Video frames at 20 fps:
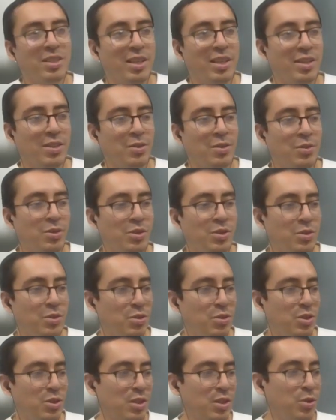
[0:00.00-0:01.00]
like you
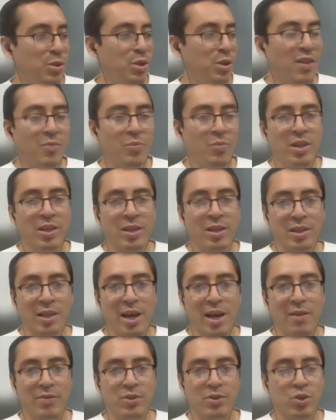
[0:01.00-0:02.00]
love being
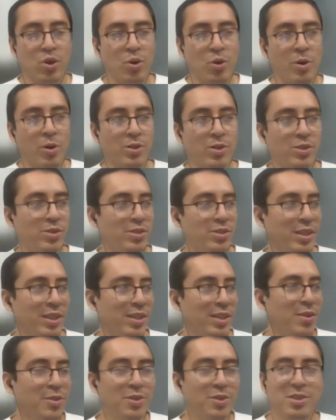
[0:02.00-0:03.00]
alive so much. Like,
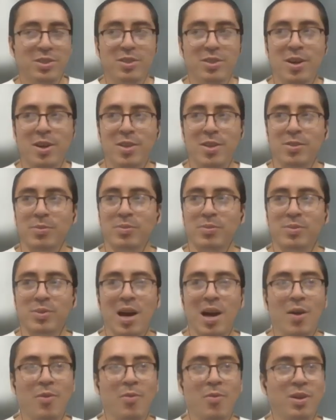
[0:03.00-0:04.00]
oh, this is awesome.
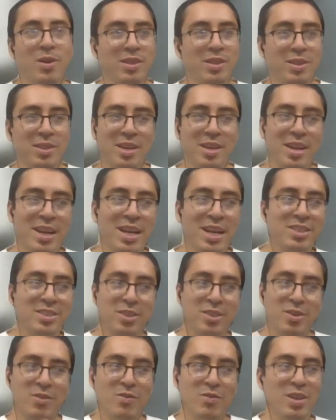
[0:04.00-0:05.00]
I want the next
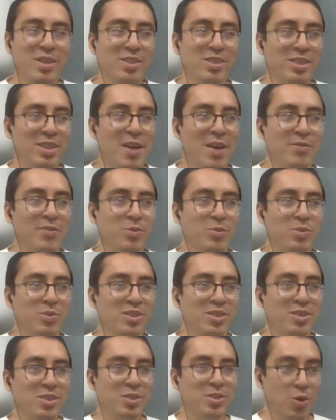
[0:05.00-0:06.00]
generation after
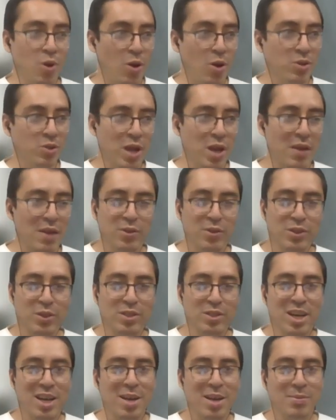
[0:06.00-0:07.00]
me to also have a
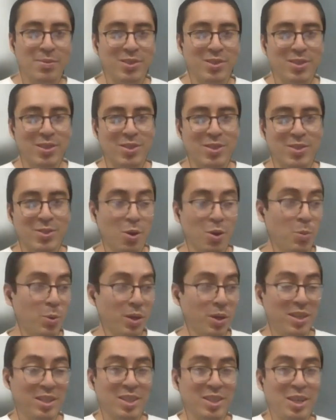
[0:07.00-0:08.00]
good time. So I'm
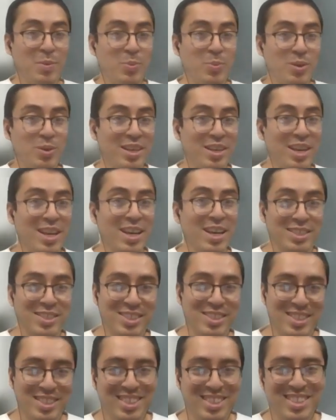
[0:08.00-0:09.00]
gonna keep it
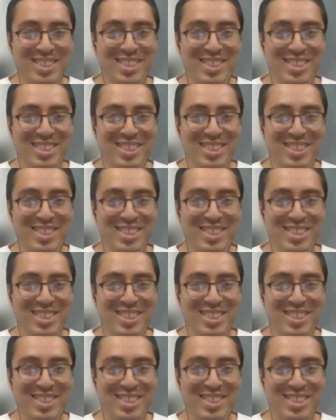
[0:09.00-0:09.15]
nice.